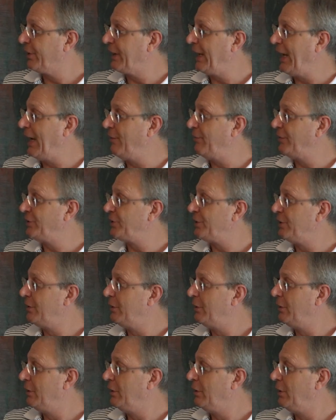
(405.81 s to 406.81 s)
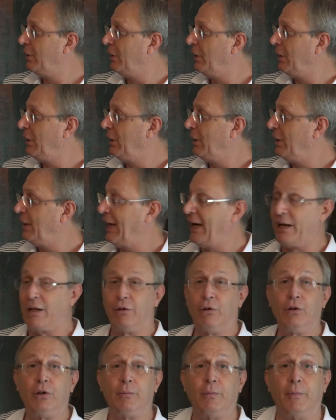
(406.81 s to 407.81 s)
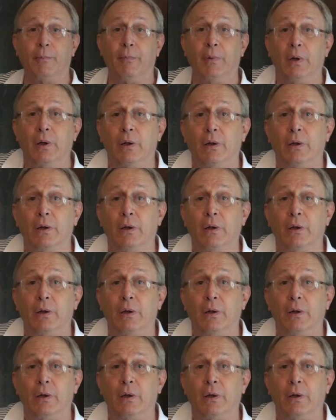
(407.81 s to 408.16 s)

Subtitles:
canvas, and aluminum,